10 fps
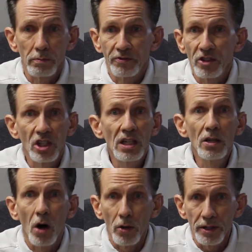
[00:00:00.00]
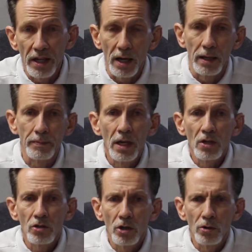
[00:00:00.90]
fatigue all the time.
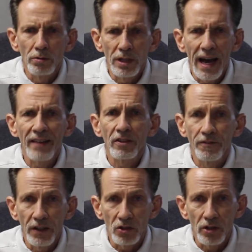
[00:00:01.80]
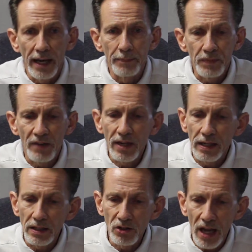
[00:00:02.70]
So you have to fix that. I've got
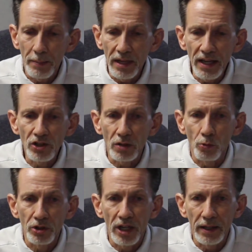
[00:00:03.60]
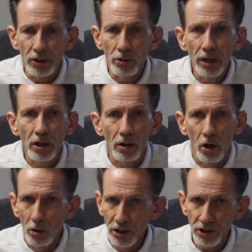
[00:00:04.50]
an examination which I do here, a
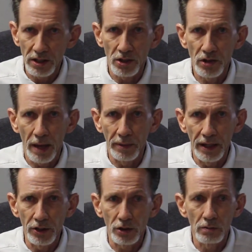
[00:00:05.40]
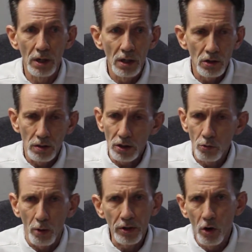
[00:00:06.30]
holistic examination. It's
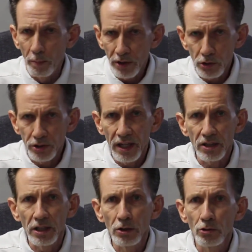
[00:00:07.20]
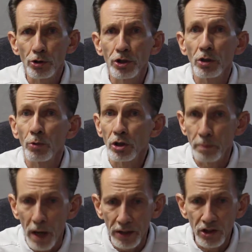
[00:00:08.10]
what we call muscle testing, nutrition
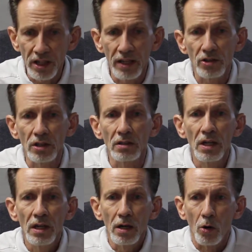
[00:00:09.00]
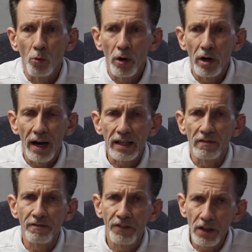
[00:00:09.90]
response testing, on where I
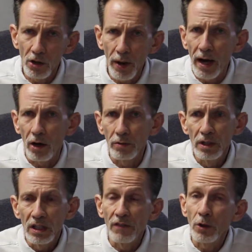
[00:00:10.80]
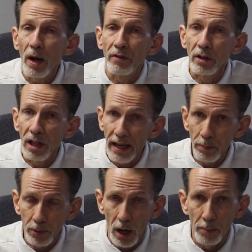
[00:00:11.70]
can figure out if you have a
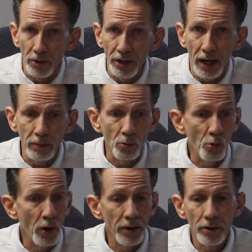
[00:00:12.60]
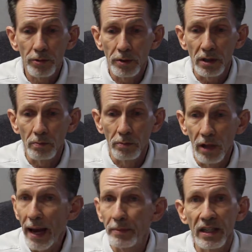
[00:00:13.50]
gland problem or not, whether the
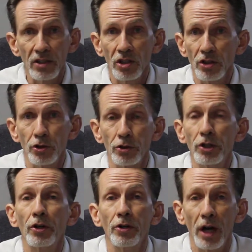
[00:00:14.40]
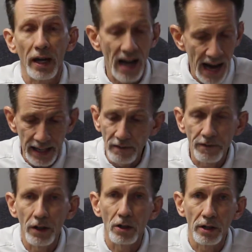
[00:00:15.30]
lab test says you're good or not. I can
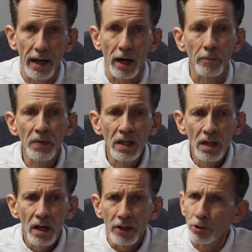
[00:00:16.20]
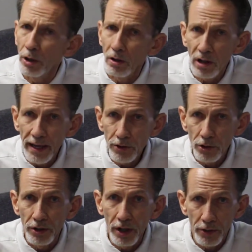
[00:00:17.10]
figure it out. Adrenal glands
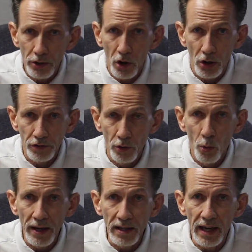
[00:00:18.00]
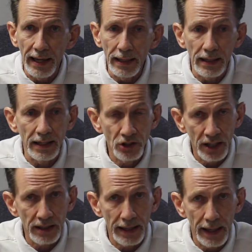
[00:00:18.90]
are another cause for weight gain, and I
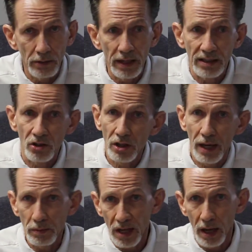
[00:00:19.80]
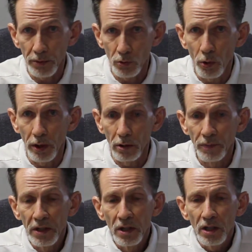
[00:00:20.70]
check that out at the same time as well.
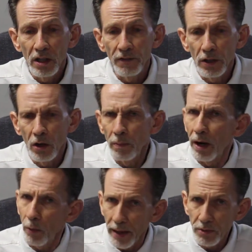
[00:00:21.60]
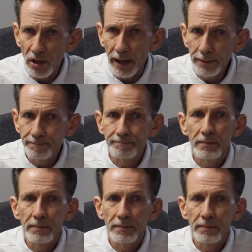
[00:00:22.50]
If you go to my website,